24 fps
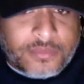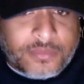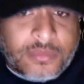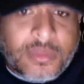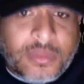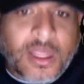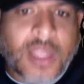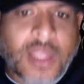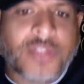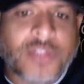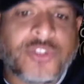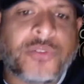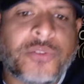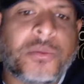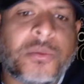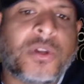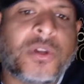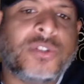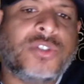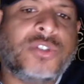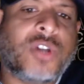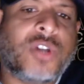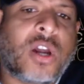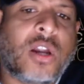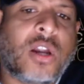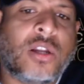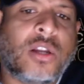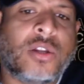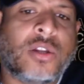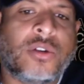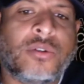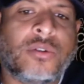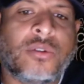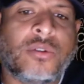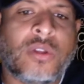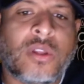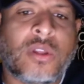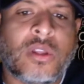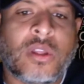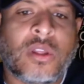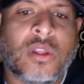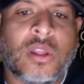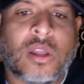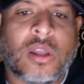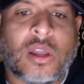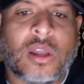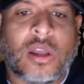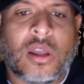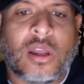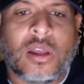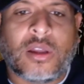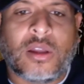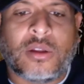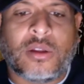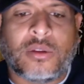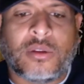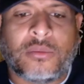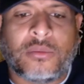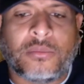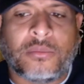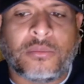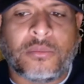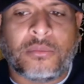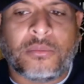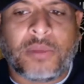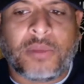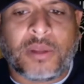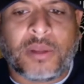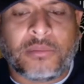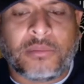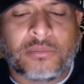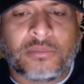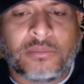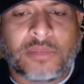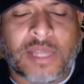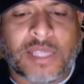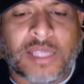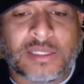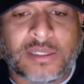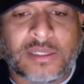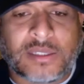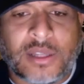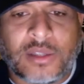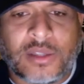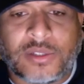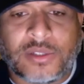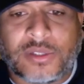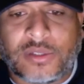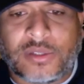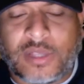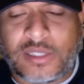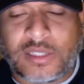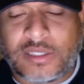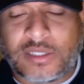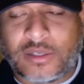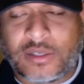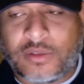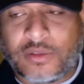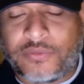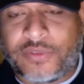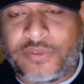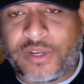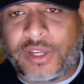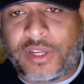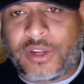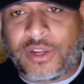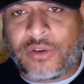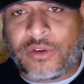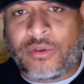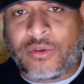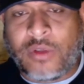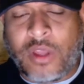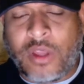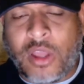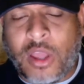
and Jermell Charlo. But that's another video.